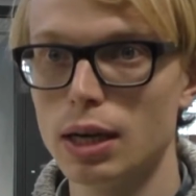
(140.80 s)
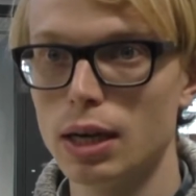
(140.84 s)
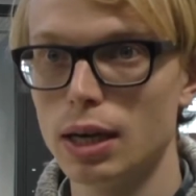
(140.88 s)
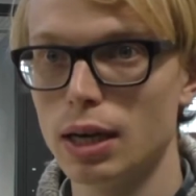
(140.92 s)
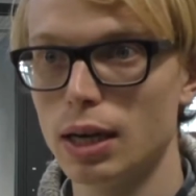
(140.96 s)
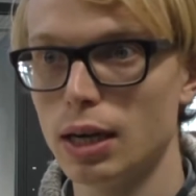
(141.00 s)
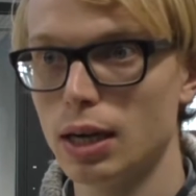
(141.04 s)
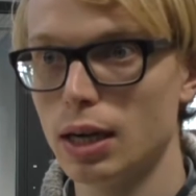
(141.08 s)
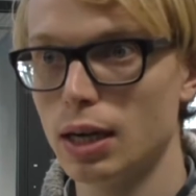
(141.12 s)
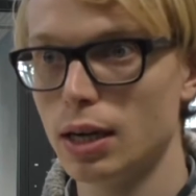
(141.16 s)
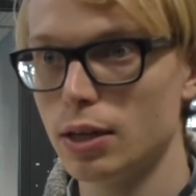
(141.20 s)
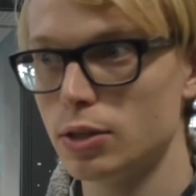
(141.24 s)

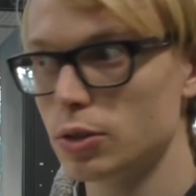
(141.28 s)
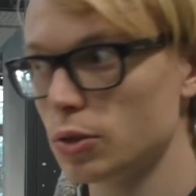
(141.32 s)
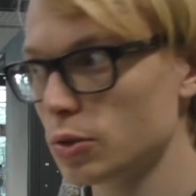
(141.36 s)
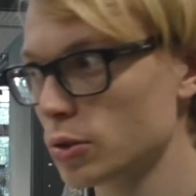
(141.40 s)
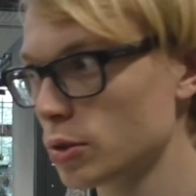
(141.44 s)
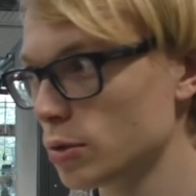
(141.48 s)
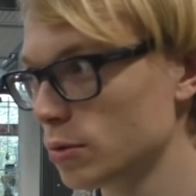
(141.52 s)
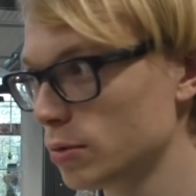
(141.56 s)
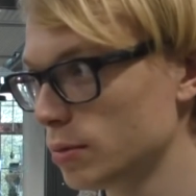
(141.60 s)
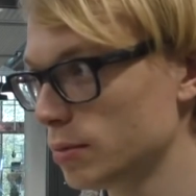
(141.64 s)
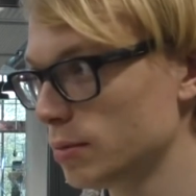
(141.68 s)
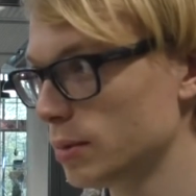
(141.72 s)
It's
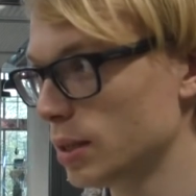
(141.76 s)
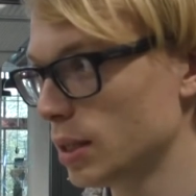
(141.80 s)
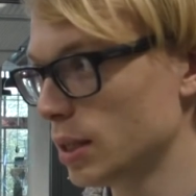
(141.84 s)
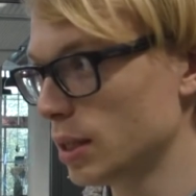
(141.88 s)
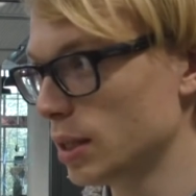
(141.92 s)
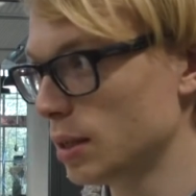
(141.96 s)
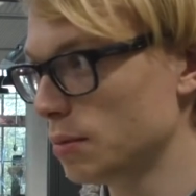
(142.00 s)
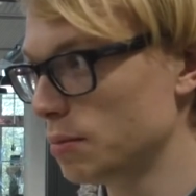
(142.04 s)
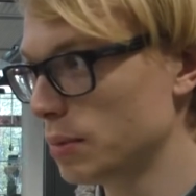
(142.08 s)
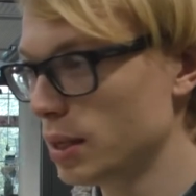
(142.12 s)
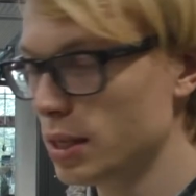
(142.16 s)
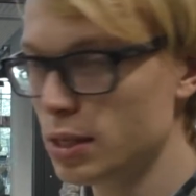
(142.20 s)
also
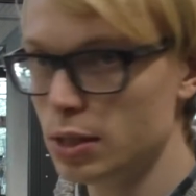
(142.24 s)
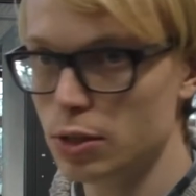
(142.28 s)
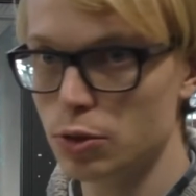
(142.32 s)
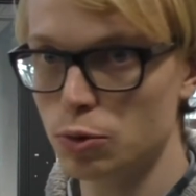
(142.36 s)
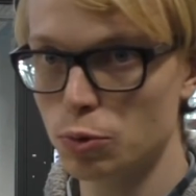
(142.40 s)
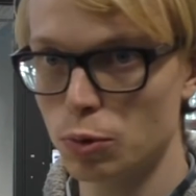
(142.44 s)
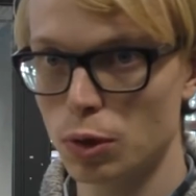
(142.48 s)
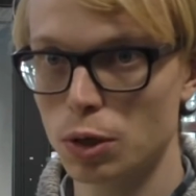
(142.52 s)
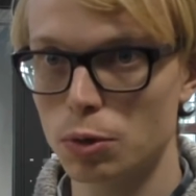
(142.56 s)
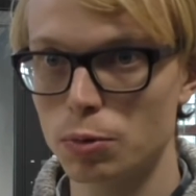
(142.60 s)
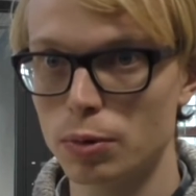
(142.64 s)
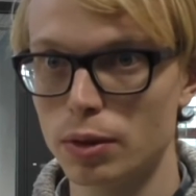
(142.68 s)
easy to
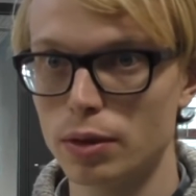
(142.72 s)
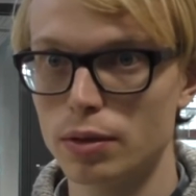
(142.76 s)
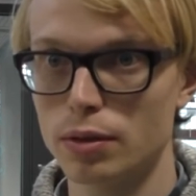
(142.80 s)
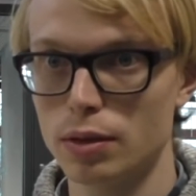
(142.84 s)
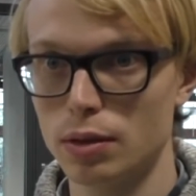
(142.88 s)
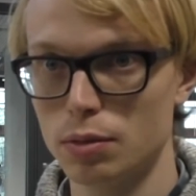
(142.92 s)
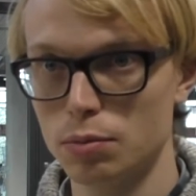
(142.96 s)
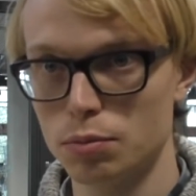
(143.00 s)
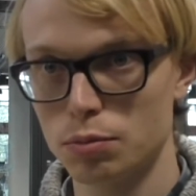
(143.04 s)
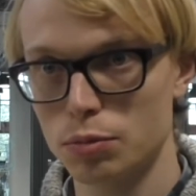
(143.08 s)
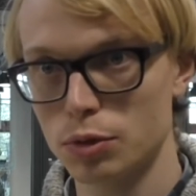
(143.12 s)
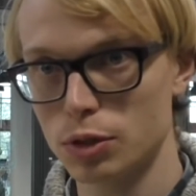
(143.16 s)
work with
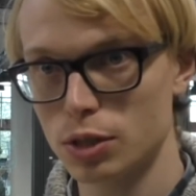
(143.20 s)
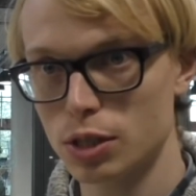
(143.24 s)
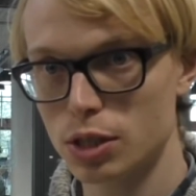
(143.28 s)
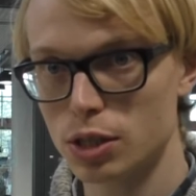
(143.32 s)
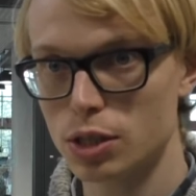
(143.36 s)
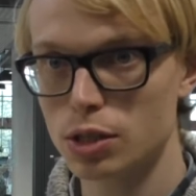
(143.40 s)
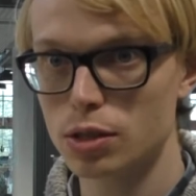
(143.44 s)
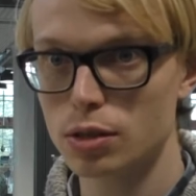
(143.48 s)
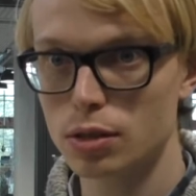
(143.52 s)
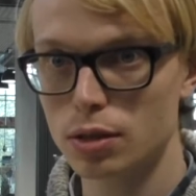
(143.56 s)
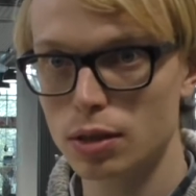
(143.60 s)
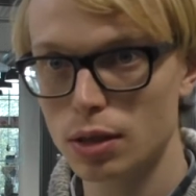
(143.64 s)
in
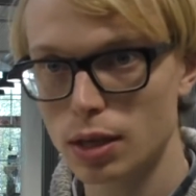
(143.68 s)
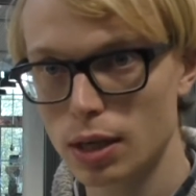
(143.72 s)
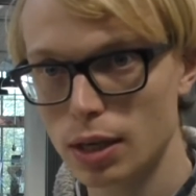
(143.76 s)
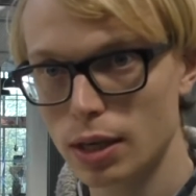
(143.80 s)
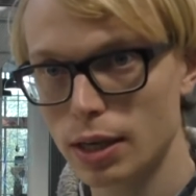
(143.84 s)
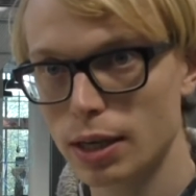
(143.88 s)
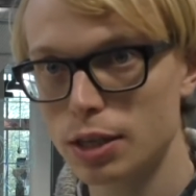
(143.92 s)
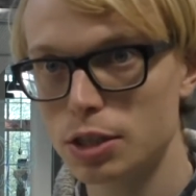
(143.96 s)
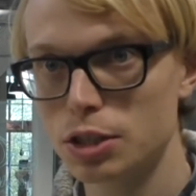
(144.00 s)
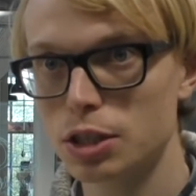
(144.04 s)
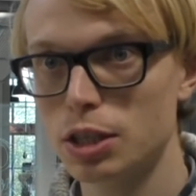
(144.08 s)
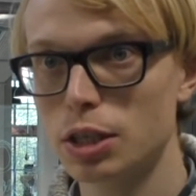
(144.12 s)
precision
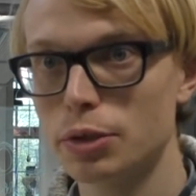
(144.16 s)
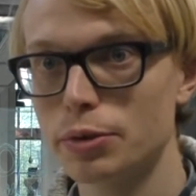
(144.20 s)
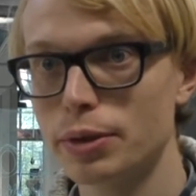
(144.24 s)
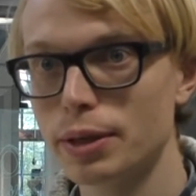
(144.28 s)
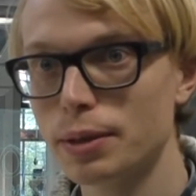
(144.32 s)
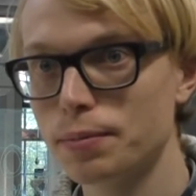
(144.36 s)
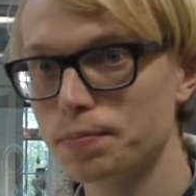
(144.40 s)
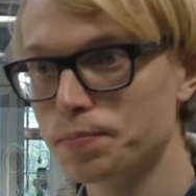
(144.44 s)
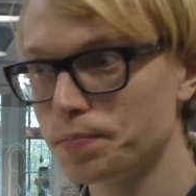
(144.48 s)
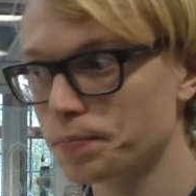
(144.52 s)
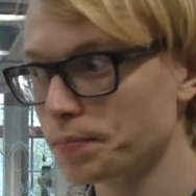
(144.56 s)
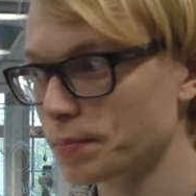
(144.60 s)

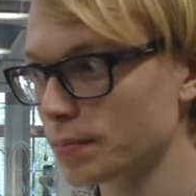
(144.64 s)
engineering.